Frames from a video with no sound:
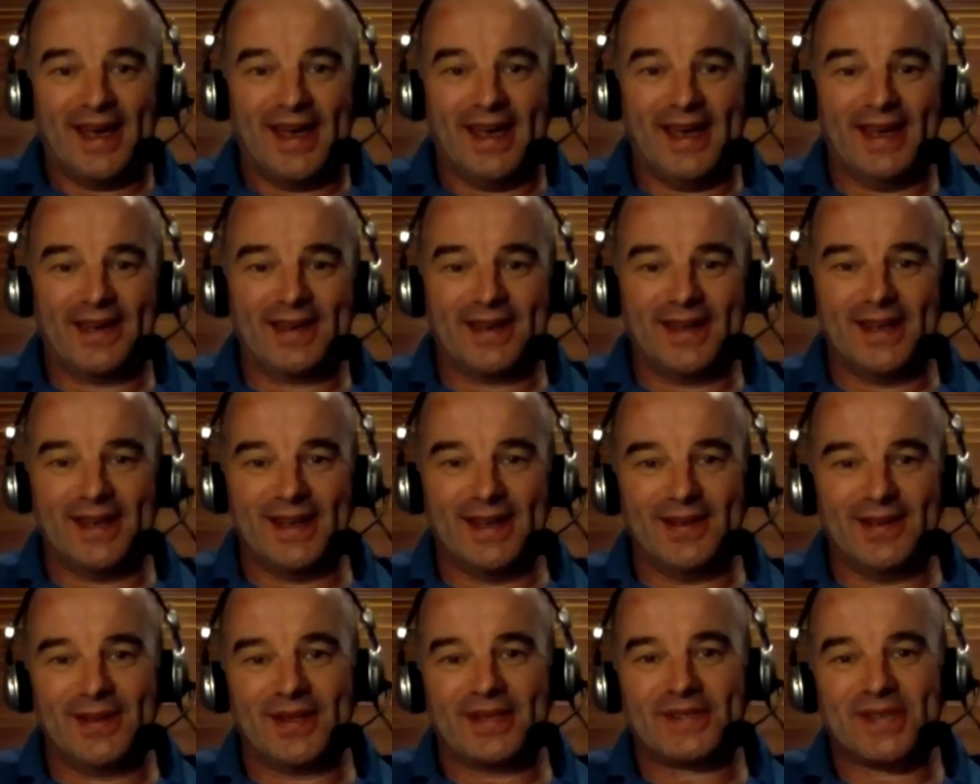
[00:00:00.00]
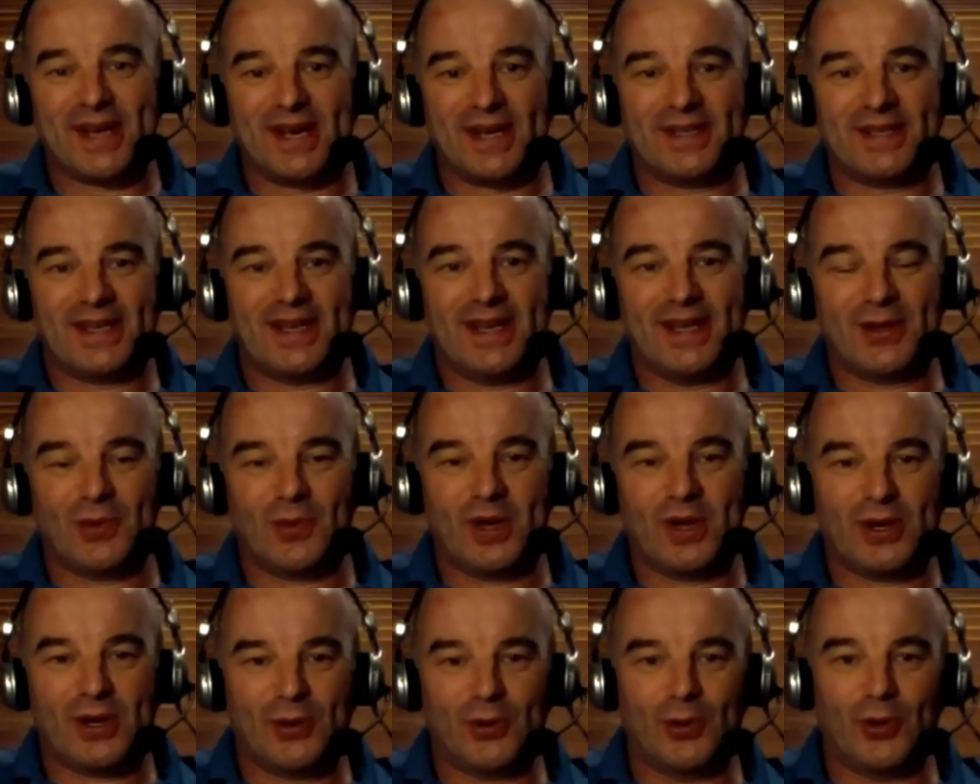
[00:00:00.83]
This idea
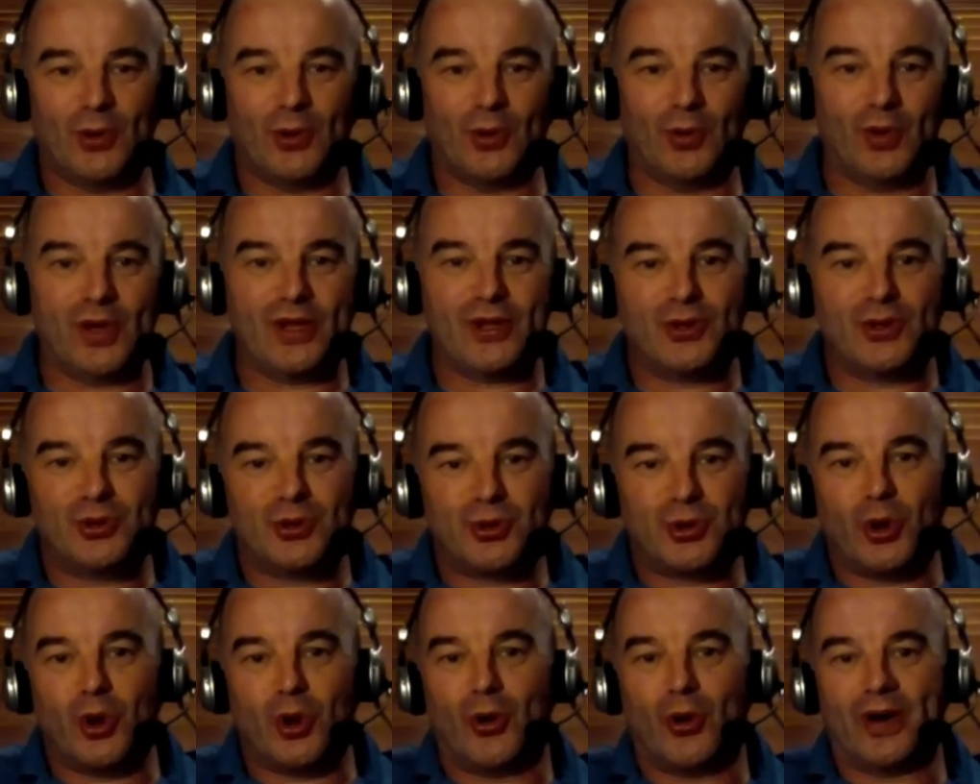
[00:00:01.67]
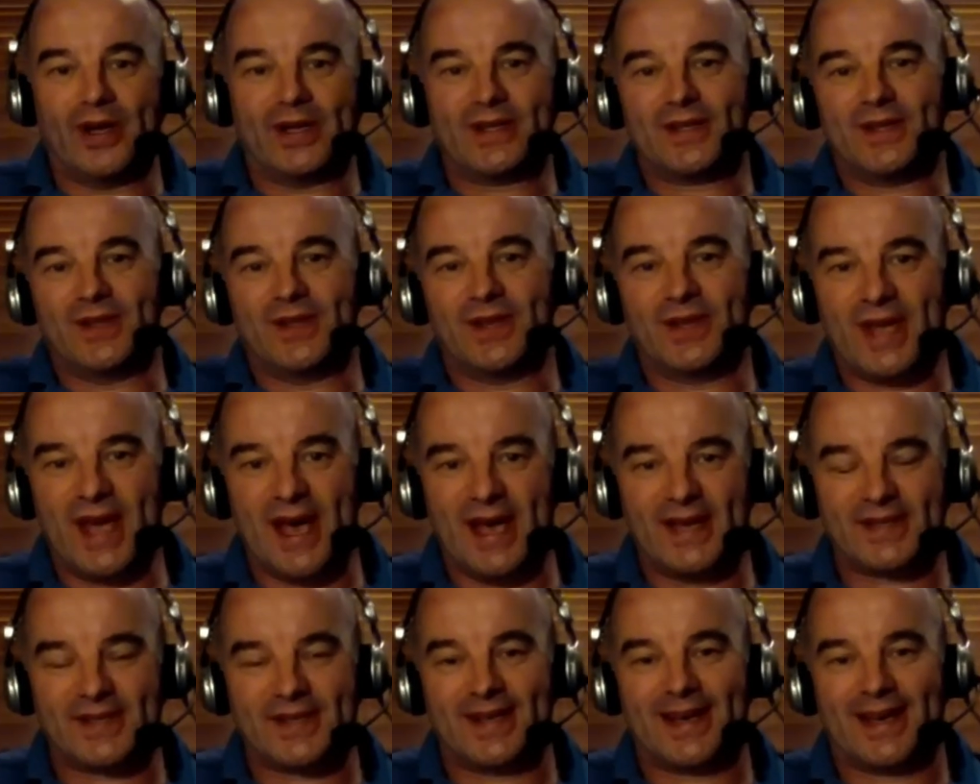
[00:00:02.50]
that we can all withdraw into the
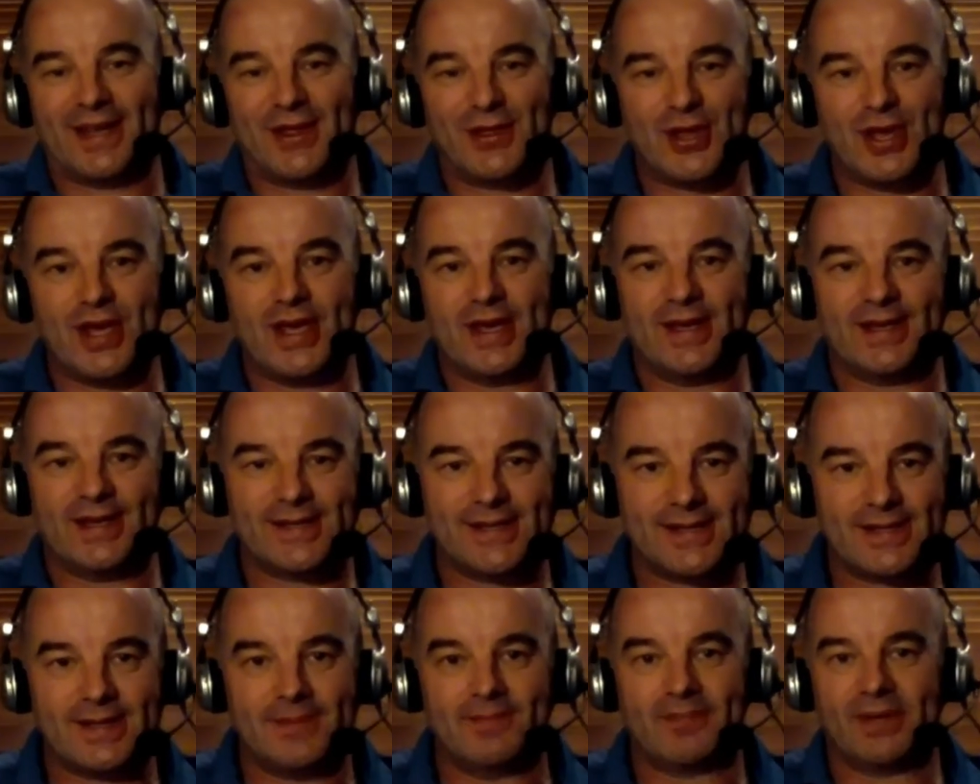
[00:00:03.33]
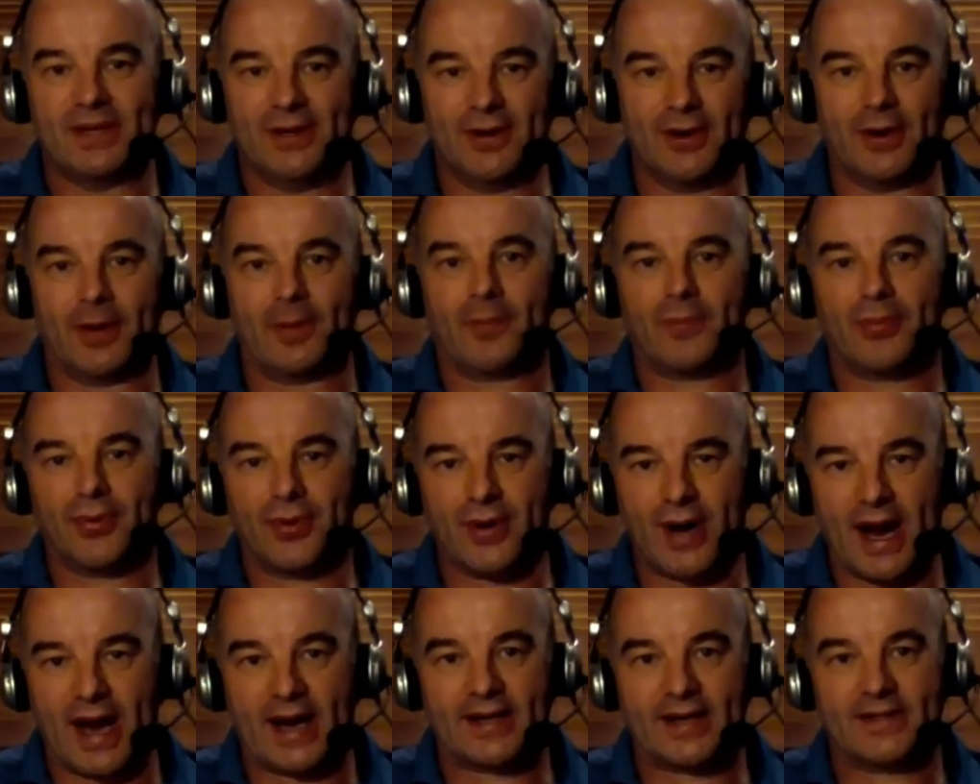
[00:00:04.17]
desert, I think, is simply not a
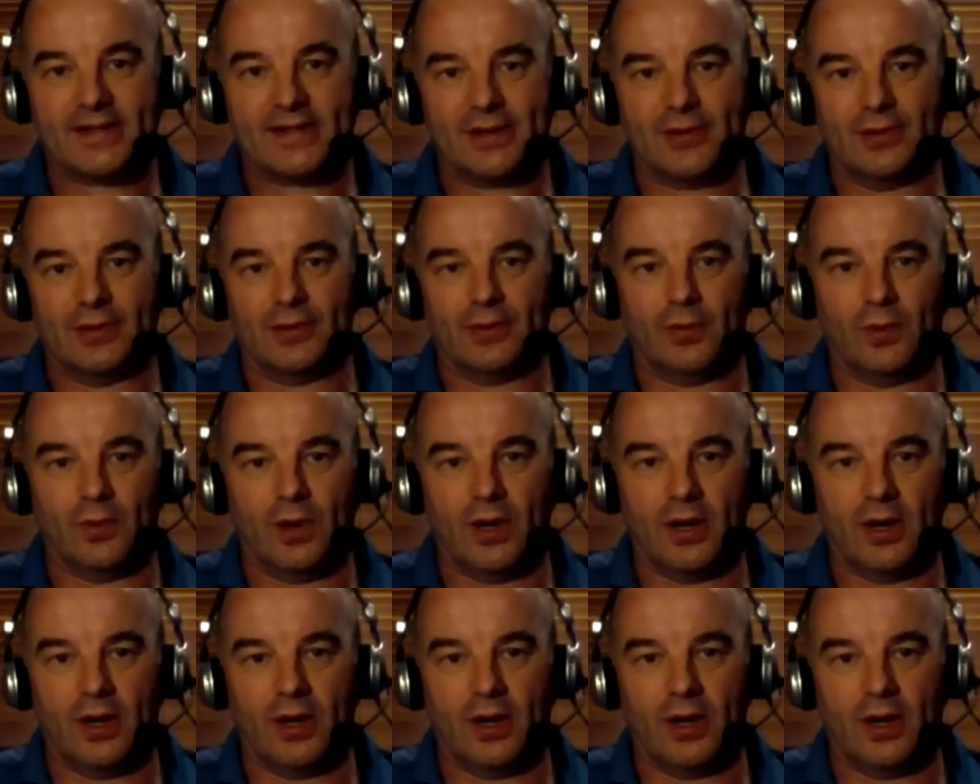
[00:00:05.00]
practical